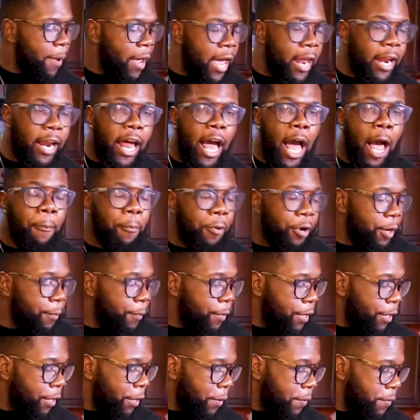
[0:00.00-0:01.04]
pan that I'm going to
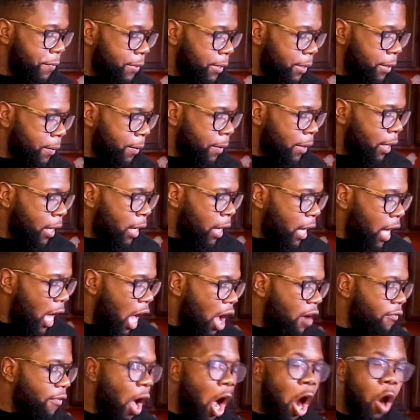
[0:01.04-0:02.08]
be using.
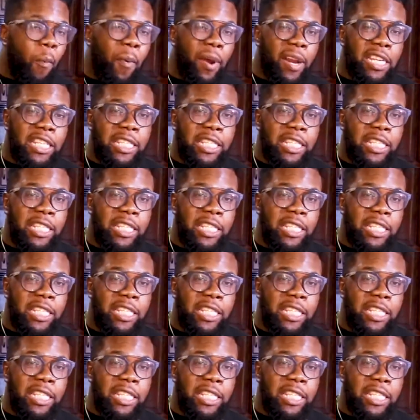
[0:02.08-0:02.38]
I've already